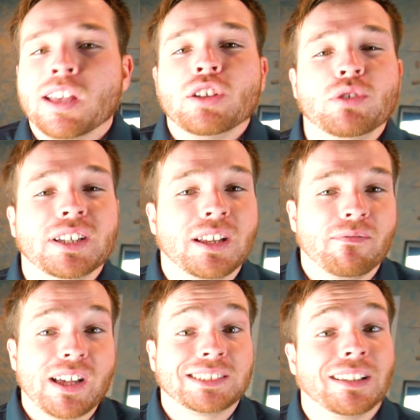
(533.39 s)
You need to
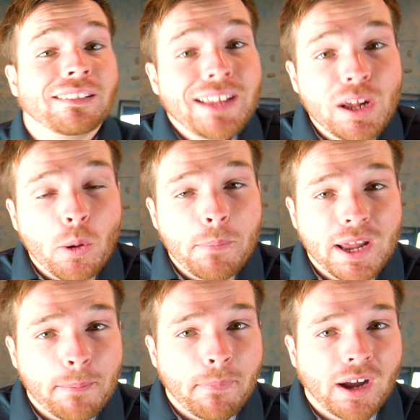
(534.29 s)
invest a little
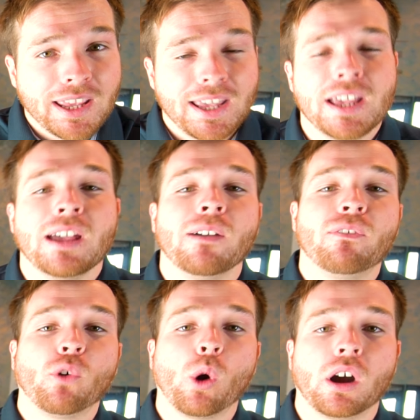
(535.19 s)
bit of money
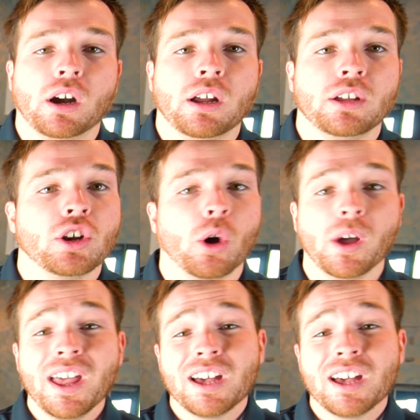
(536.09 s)
for, you know,